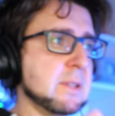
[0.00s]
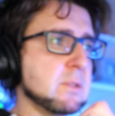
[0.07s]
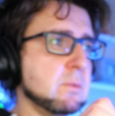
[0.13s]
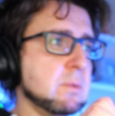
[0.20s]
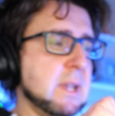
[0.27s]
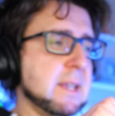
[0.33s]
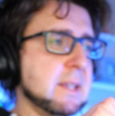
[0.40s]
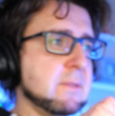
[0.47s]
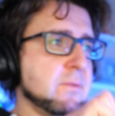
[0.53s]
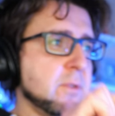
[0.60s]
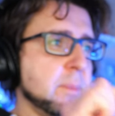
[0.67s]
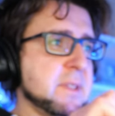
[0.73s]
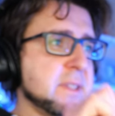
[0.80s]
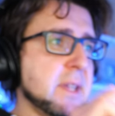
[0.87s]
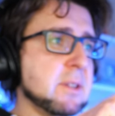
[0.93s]
so like
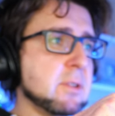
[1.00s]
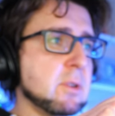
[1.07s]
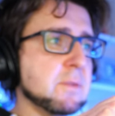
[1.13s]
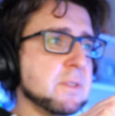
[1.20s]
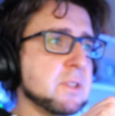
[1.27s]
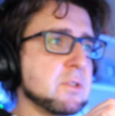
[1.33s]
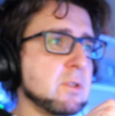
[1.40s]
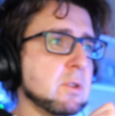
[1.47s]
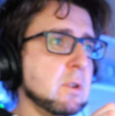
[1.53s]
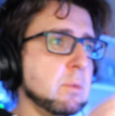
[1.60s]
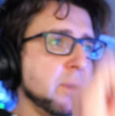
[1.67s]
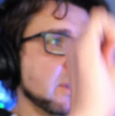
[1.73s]
from the center of the circle,